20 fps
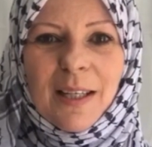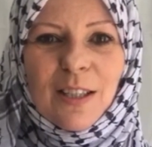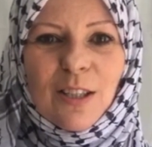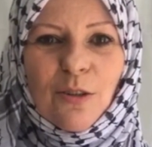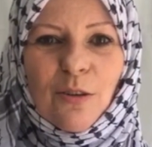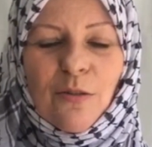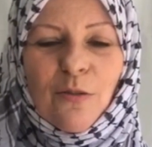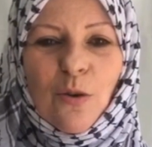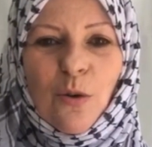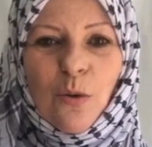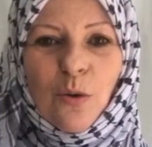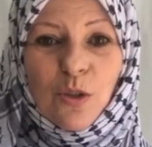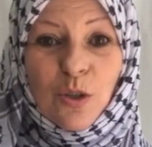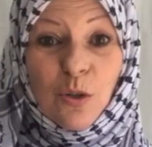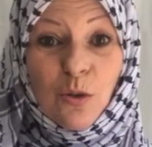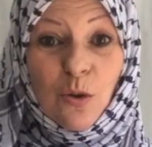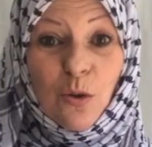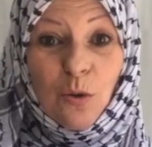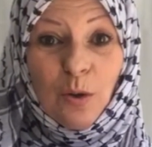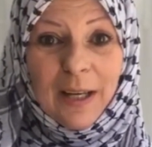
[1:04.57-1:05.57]
media, of course,
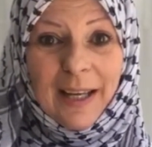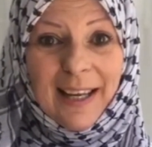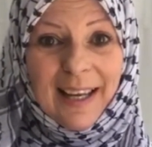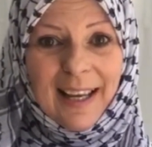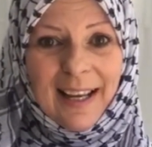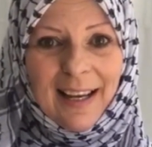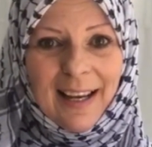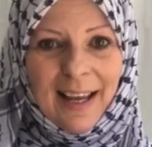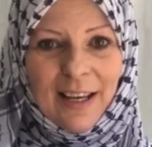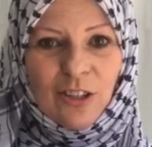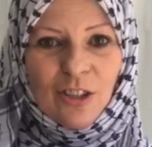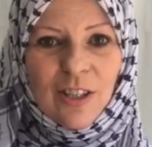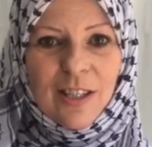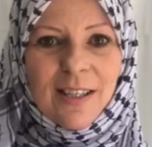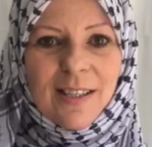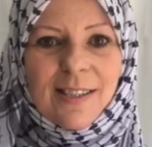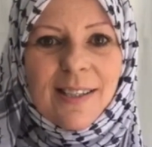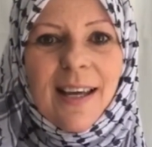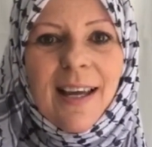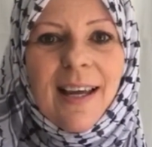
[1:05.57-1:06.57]
who call it
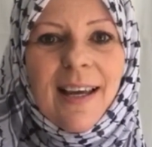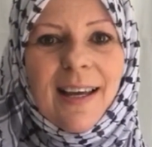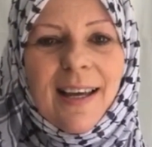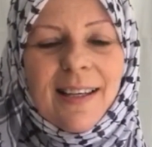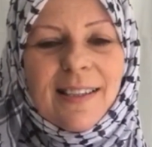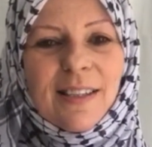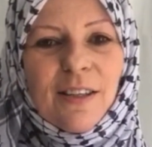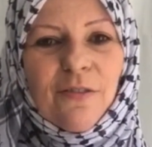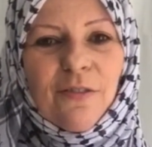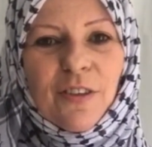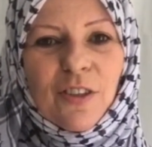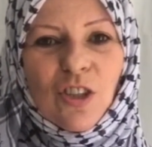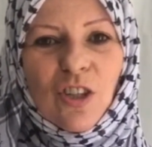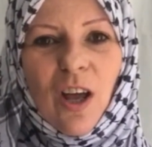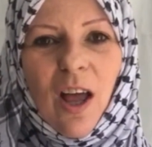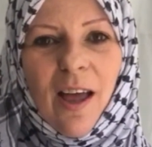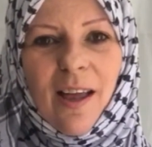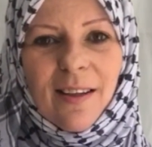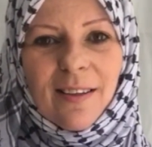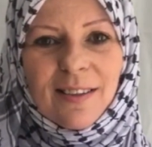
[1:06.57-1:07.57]
clashes, as if a
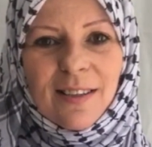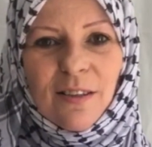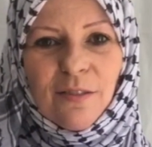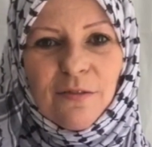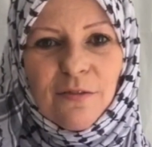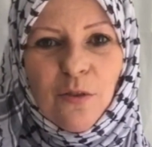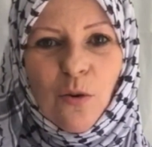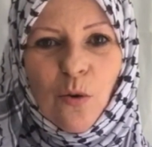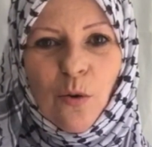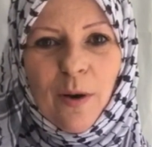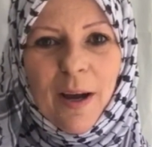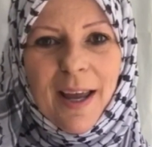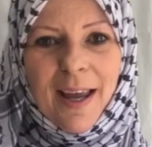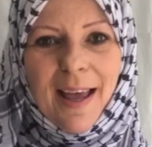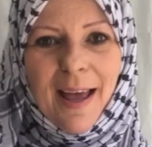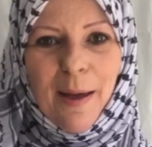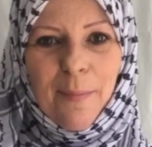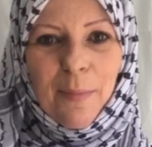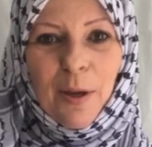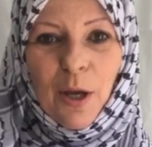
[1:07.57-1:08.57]
child at 4
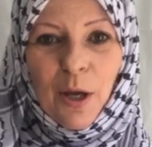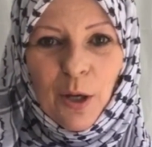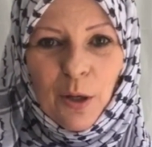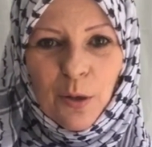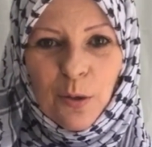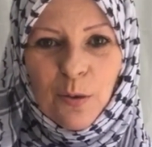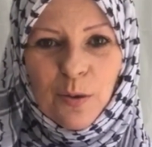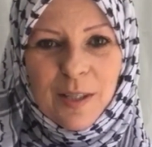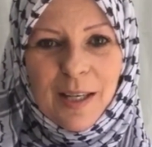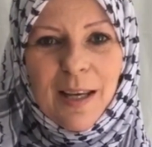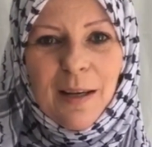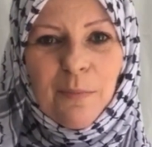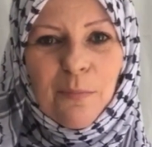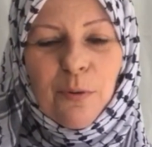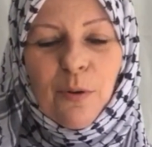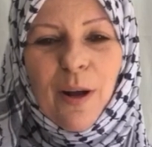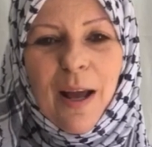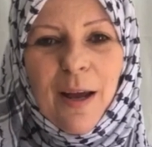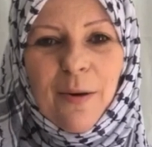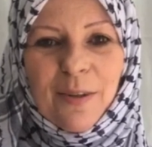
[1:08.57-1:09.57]
a.m. who's in
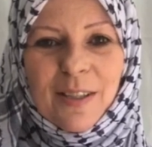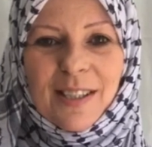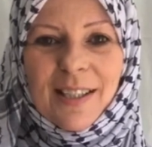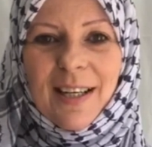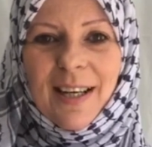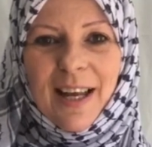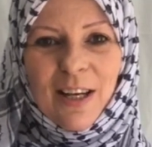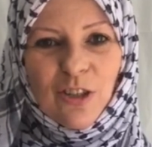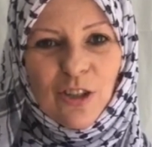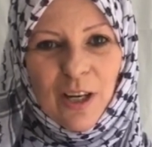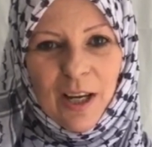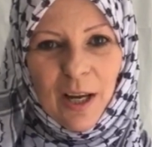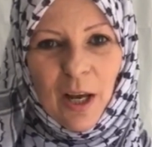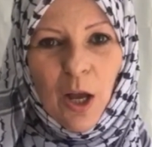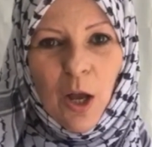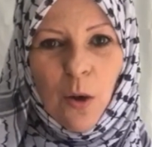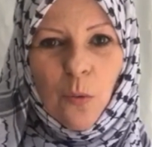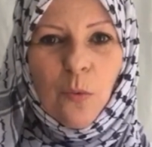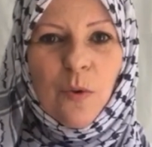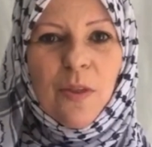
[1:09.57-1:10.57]
prayer is clashing
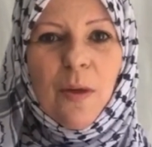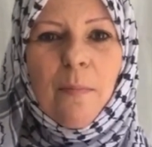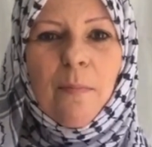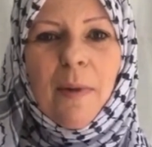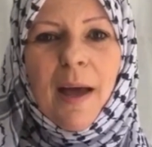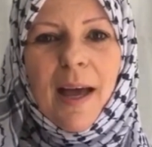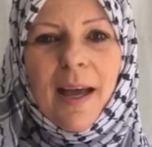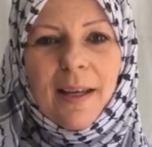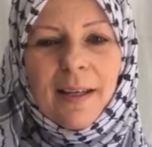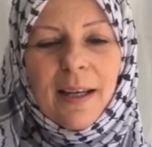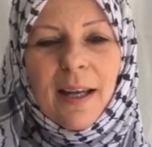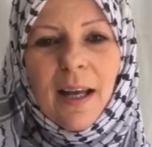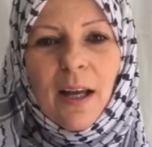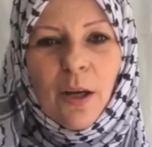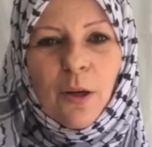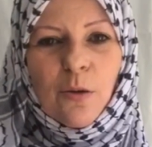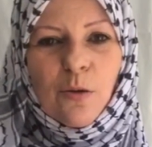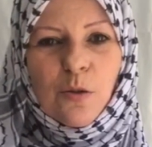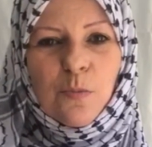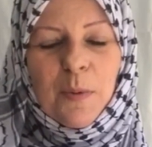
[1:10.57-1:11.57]
with a man
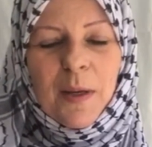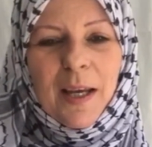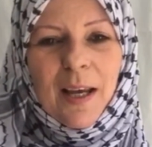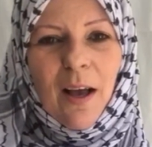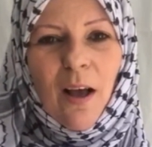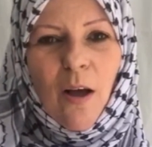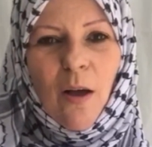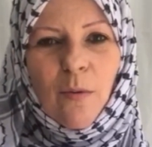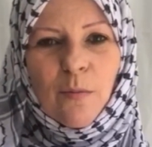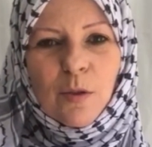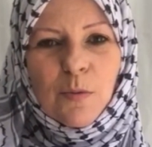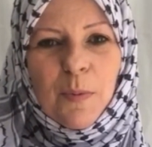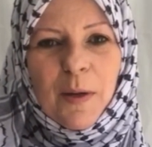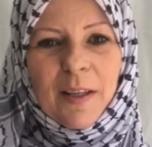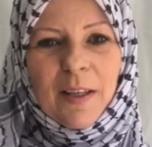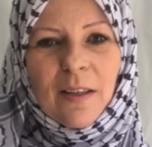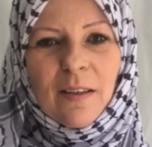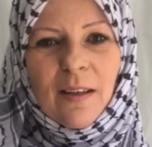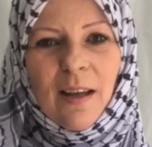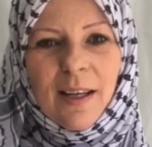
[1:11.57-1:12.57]
who's being armed
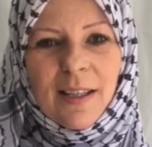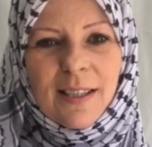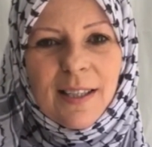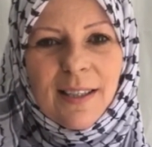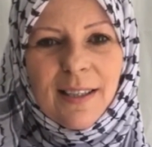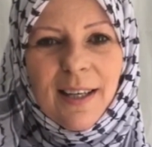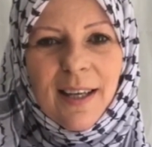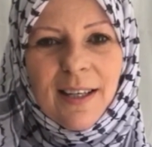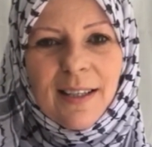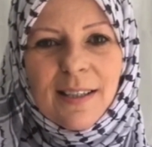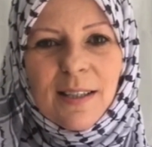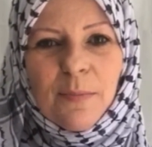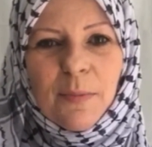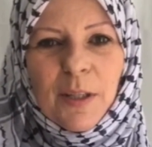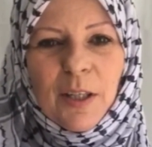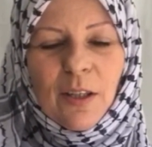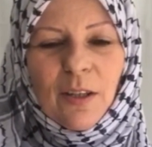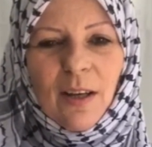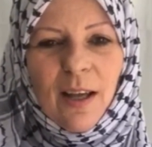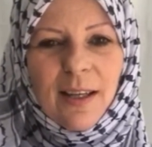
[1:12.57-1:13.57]
by the United Kingdom
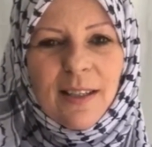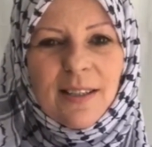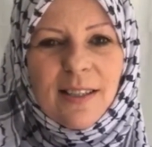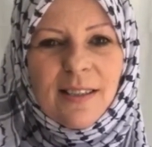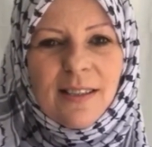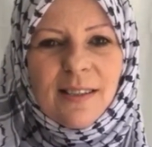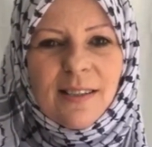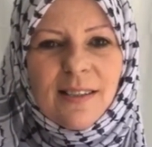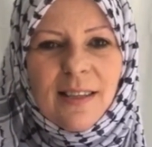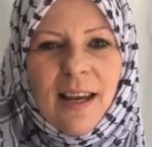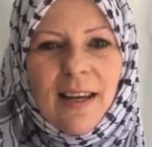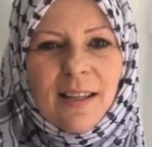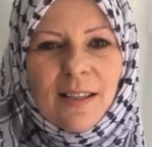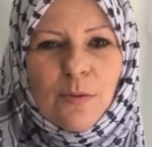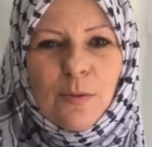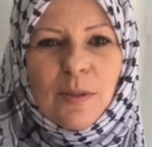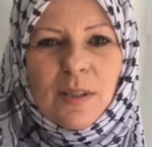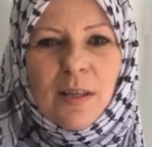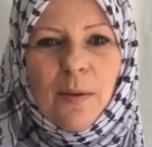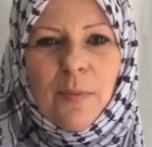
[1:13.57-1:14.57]
and the United
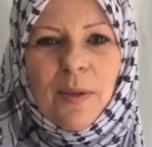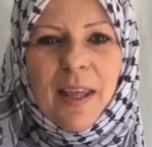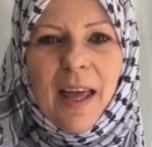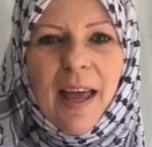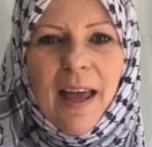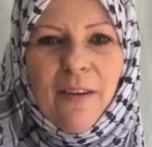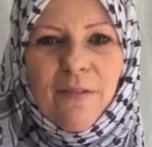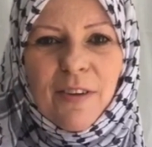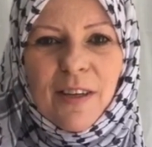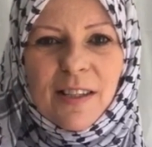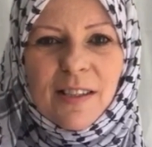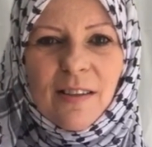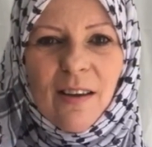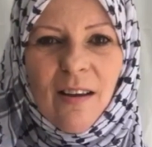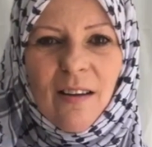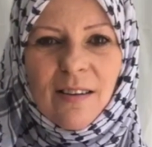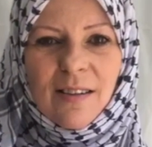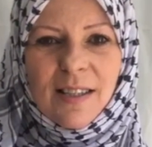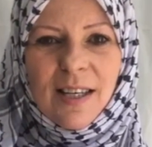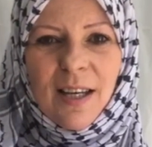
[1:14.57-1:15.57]
States with some of the heaviest
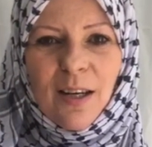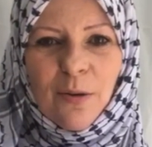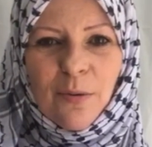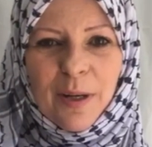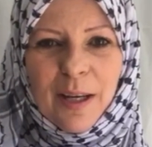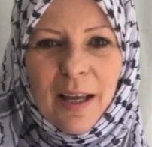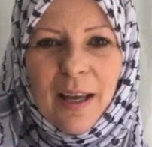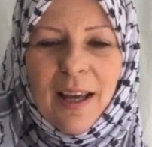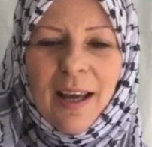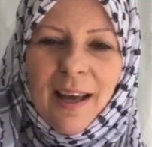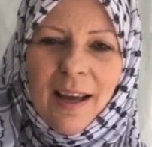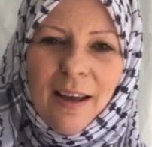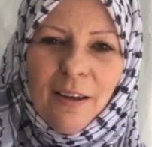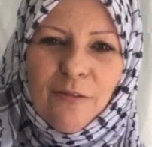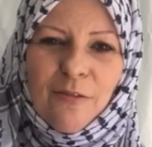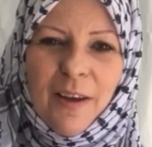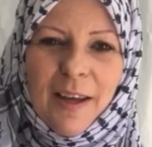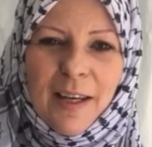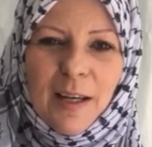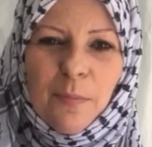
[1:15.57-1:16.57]
artillery
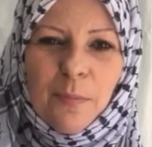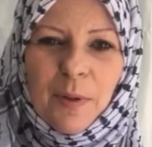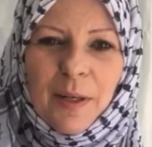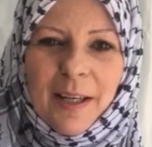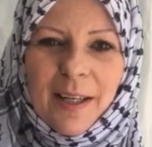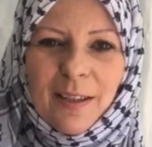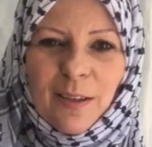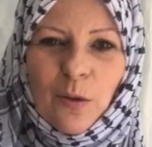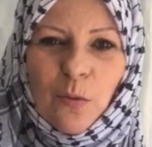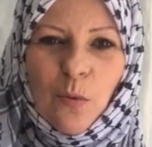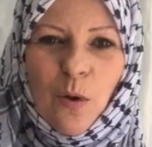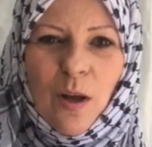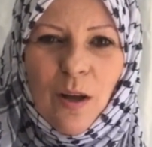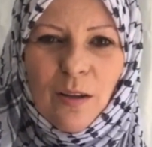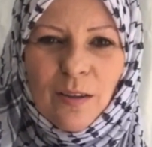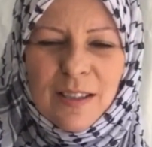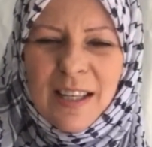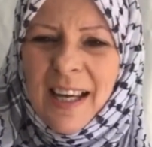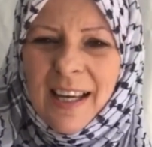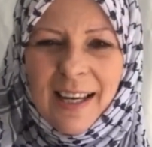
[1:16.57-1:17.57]
available in the
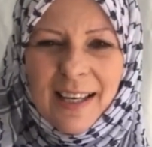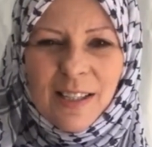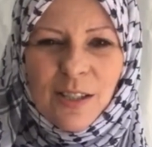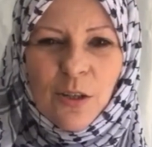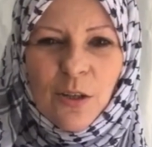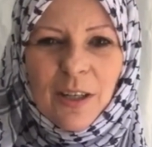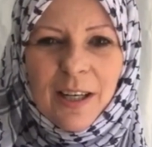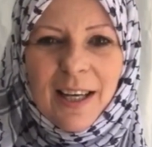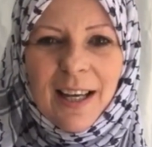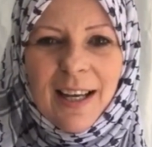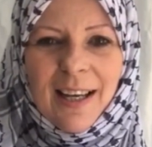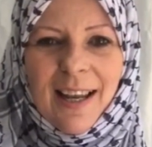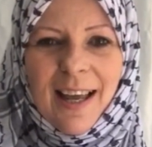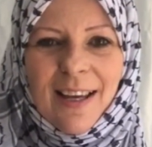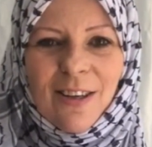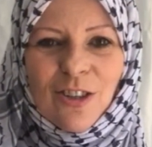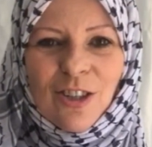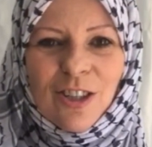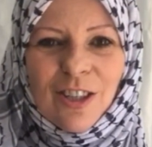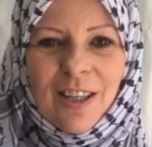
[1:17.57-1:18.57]
world. That's not a
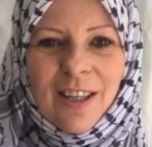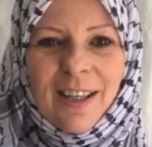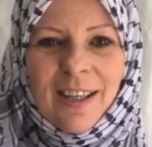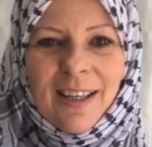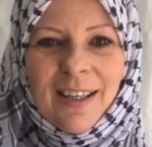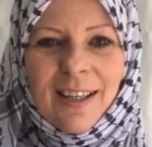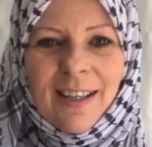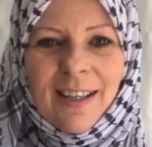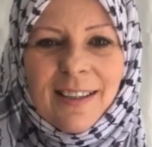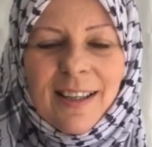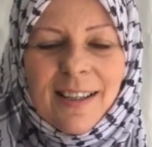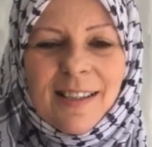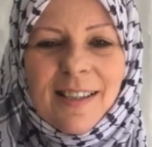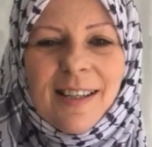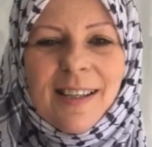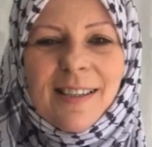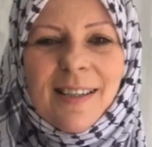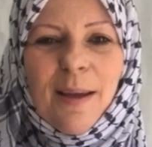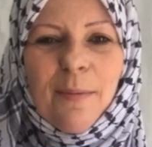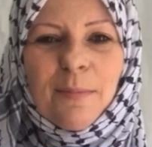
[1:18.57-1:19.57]
clash, that's
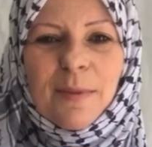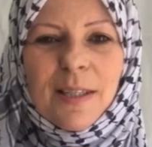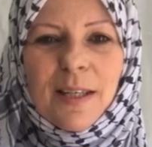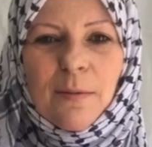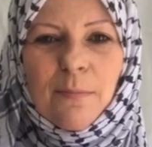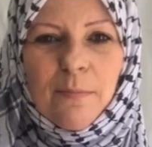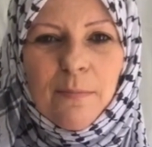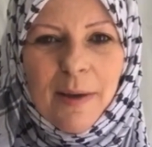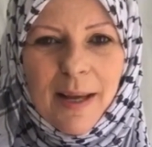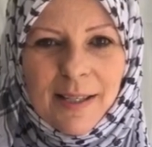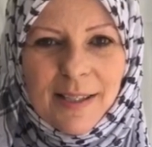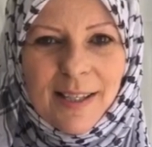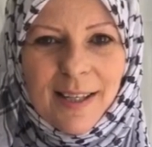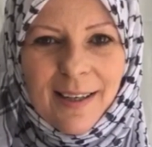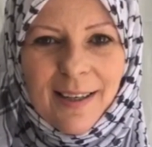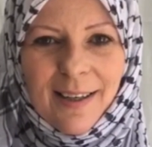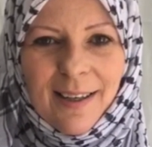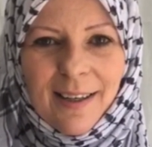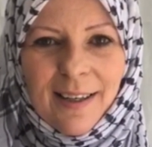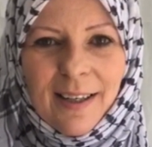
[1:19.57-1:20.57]
an attempted
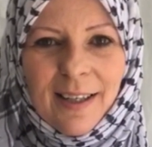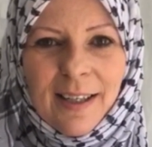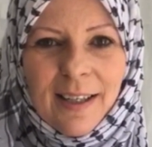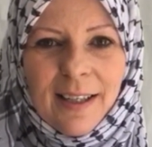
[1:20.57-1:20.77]
massacre.